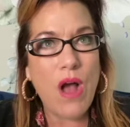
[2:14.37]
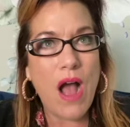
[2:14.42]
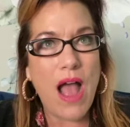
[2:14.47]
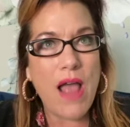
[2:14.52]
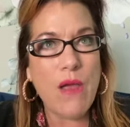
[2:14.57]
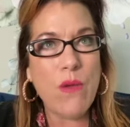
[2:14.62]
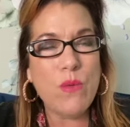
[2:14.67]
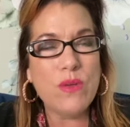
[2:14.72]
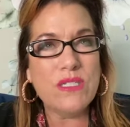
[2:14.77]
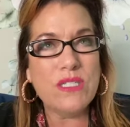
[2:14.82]

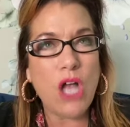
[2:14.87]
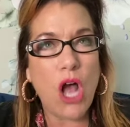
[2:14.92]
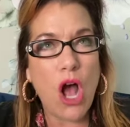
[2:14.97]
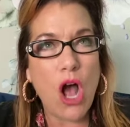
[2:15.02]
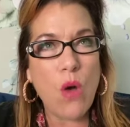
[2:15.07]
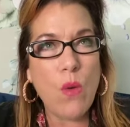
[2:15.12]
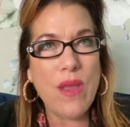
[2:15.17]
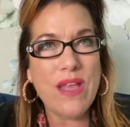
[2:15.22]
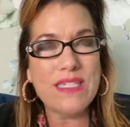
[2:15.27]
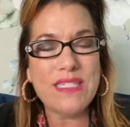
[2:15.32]
it was
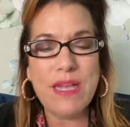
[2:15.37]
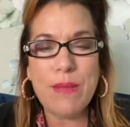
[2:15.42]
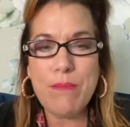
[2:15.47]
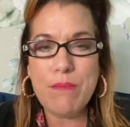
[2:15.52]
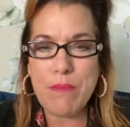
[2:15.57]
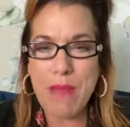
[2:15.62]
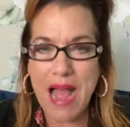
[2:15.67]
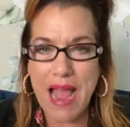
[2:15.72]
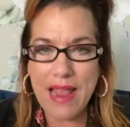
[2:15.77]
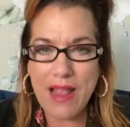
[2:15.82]
always a
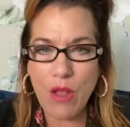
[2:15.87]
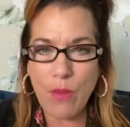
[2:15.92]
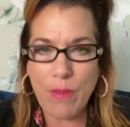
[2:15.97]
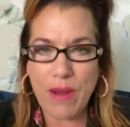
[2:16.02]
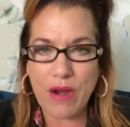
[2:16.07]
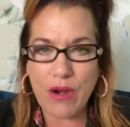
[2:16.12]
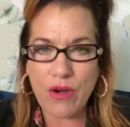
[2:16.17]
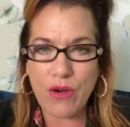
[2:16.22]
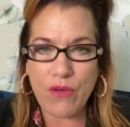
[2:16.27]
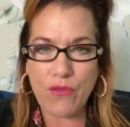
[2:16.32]
mile
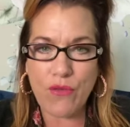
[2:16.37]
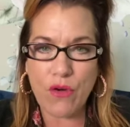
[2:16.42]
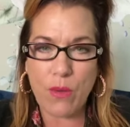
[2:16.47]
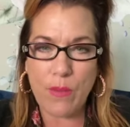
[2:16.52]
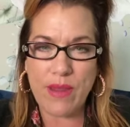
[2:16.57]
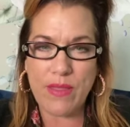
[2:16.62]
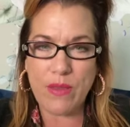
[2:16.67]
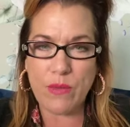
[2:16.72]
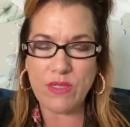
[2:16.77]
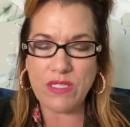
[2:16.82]
marker for
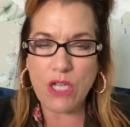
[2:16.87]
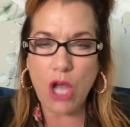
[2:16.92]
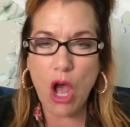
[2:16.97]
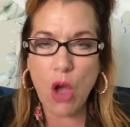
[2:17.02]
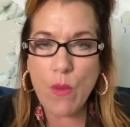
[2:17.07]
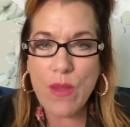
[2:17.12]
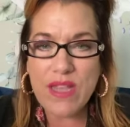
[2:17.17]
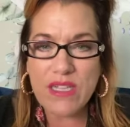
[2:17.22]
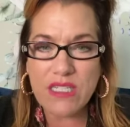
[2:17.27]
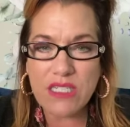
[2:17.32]
me. There was
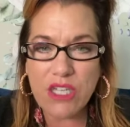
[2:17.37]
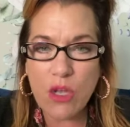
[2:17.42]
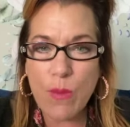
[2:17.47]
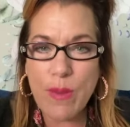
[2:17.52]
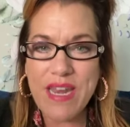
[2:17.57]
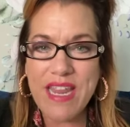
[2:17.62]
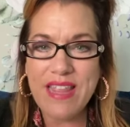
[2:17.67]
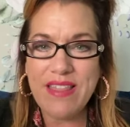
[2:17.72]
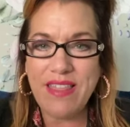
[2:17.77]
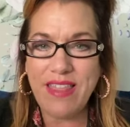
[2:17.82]
always so
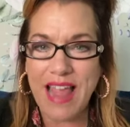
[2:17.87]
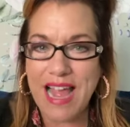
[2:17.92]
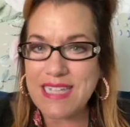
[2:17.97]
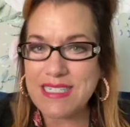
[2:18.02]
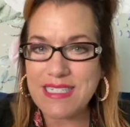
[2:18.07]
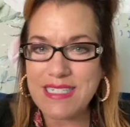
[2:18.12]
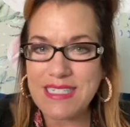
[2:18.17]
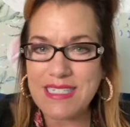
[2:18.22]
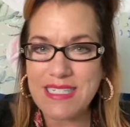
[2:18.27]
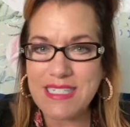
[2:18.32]
many
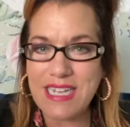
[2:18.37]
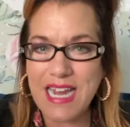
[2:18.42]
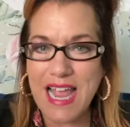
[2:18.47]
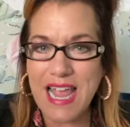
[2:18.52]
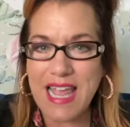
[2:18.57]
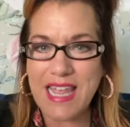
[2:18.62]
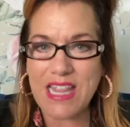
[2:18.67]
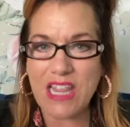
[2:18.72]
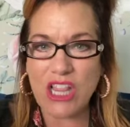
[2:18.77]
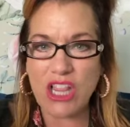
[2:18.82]
lessons that I
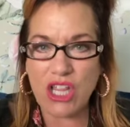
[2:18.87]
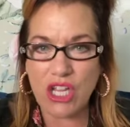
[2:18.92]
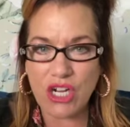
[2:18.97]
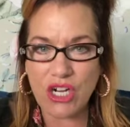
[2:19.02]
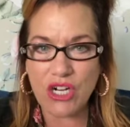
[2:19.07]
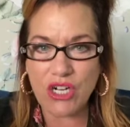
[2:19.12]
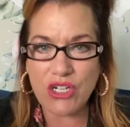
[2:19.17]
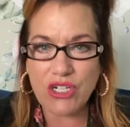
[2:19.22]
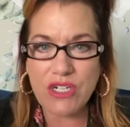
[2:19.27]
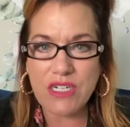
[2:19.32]
had
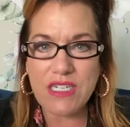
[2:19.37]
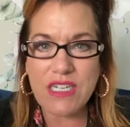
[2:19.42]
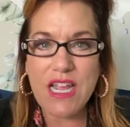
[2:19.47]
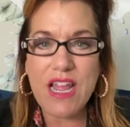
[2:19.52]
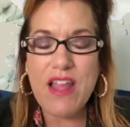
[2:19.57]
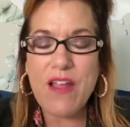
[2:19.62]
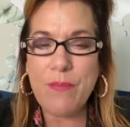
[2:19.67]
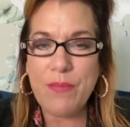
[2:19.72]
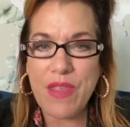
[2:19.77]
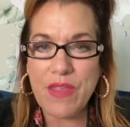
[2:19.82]
learned
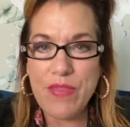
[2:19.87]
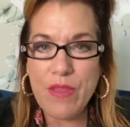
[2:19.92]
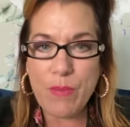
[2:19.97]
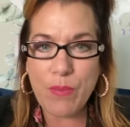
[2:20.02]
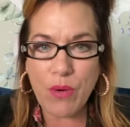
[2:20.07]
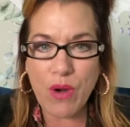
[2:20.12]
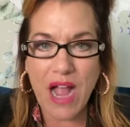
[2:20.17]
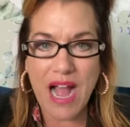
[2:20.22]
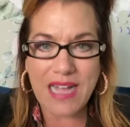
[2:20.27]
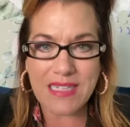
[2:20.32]
in the
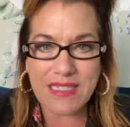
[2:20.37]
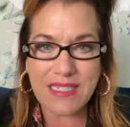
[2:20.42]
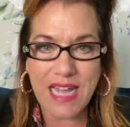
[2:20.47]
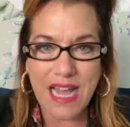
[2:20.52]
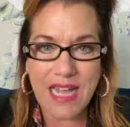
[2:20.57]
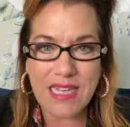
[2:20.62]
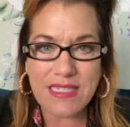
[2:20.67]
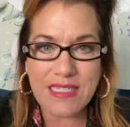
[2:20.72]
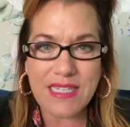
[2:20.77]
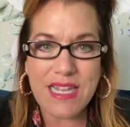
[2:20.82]

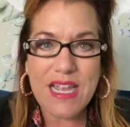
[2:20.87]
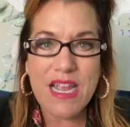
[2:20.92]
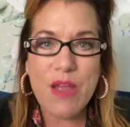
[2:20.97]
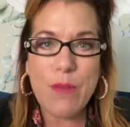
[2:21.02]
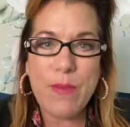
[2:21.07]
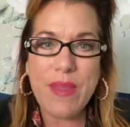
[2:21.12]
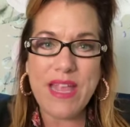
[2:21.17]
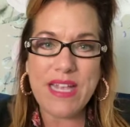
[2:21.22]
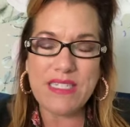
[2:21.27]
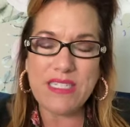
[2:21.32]
process,
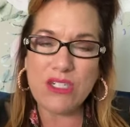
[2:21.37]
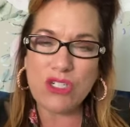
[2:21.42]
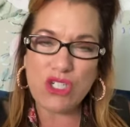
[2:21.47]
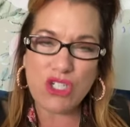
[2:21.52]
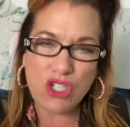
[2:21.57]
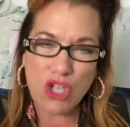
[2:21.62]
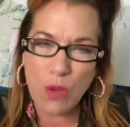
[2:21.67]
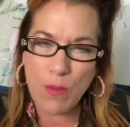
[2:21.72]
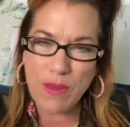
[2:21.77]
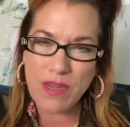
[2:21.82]
because there's
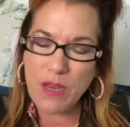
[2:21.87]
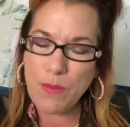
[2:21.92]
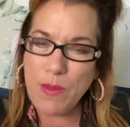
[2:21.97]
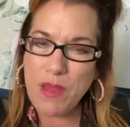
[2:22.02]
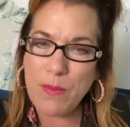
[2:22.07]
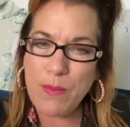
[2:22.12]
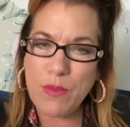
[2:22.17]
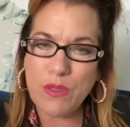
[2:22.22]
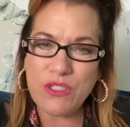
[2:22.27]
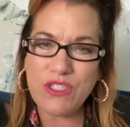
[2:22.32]
so many
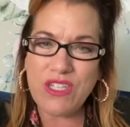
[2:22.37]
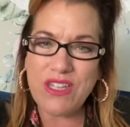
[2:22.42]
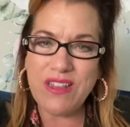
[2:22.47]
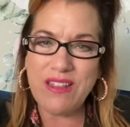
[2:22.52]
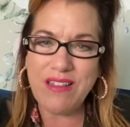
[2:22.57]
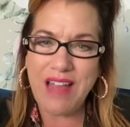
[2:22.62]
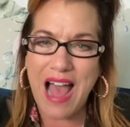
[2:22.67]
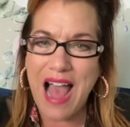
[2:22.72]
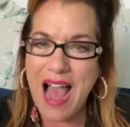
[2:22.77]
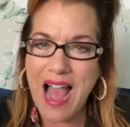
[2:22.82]
people's
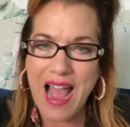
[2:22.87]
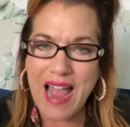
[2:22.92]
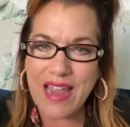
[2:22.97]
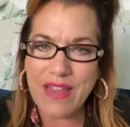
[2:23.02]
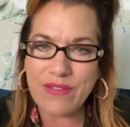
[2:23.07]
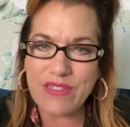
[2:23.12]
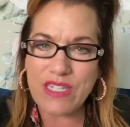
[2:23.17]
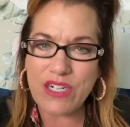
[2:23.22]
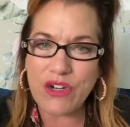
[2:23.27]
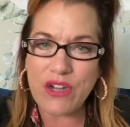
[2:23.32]

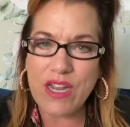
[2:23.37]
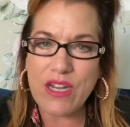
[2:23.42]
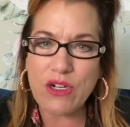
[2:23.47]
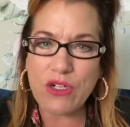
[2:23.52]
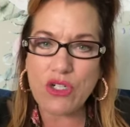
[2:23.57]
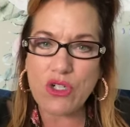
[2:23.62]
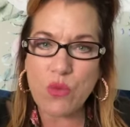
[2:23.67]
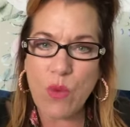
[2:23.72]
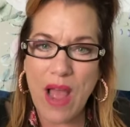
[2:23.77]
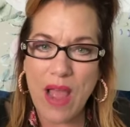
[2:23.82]
lives that are
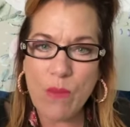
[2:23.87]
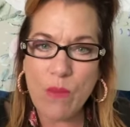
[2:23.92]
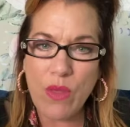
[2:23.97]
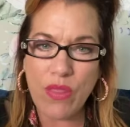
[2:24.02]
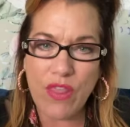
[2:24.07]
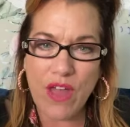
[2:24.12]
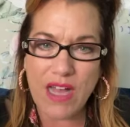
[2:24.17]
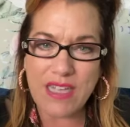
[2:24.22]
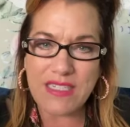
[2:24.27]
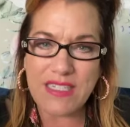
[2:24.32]
intertwined
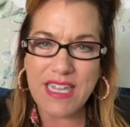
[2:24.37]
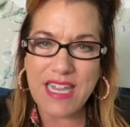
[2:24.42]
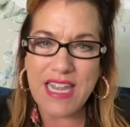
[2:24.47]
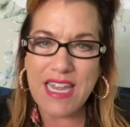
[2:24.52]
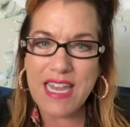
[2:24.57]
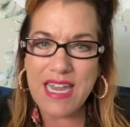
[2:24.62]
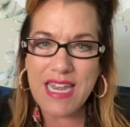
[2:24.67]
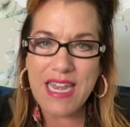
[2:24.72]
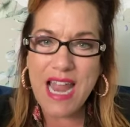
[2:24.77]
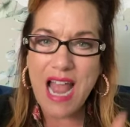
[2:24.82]
with us
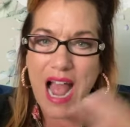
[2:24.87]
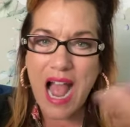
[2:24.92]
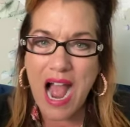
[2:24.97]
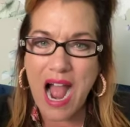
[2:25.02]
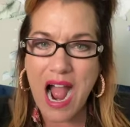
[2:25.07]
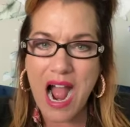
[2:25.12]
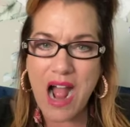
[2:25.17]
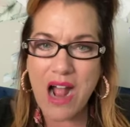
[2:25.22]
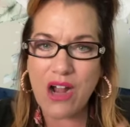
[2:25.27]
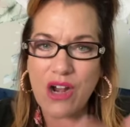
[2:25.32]
in
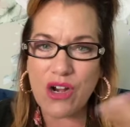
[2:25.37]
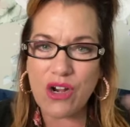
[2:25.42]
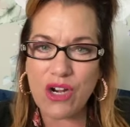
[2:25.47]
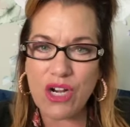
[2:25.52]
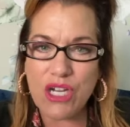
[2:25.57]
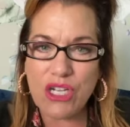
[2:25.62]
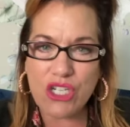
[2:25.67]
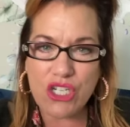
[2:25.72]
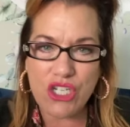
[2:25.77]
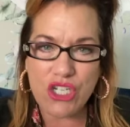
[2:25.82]

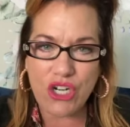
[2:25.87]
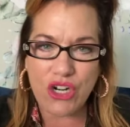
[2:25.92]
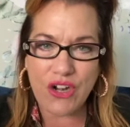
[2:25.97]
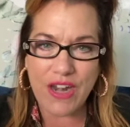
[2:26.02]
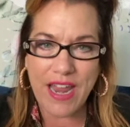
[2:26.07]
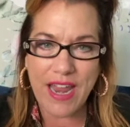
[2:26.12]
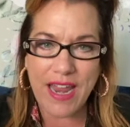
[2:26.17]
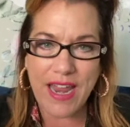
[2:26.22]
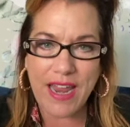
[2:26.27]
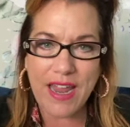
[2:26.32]
our
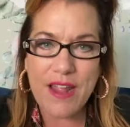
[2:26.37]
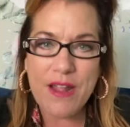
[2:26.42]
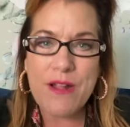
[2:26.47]
journey.